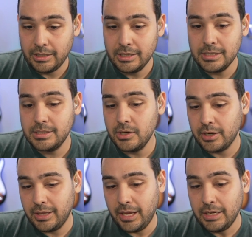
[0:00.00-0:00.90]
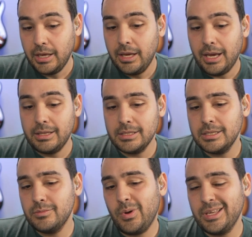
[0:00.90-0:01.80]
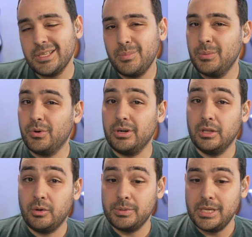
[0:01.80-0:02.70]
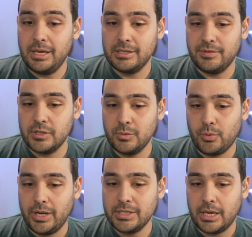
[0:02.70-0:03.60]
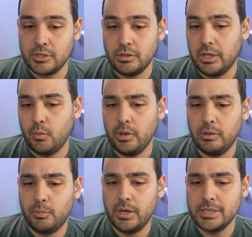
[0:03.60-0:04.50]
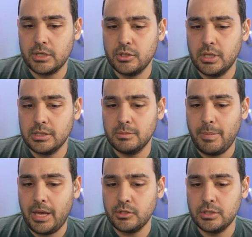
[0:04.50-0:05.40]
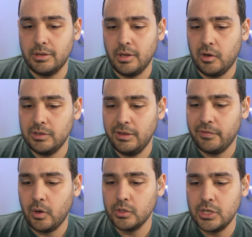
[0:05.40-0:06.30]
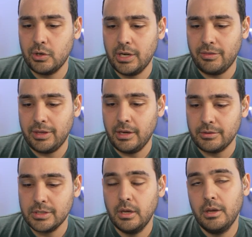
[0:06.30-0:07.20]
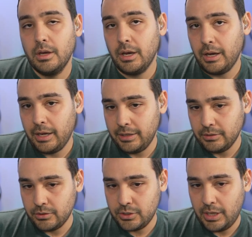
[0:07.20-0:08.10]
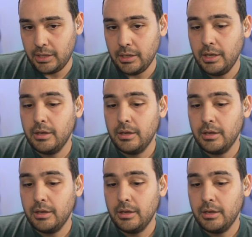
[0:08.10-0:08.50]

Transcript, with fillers: And this is year to date. And this is why some people are a little upset as far as the price action. Like, well, the price action doesn't match the difficulty or anything else. I understand.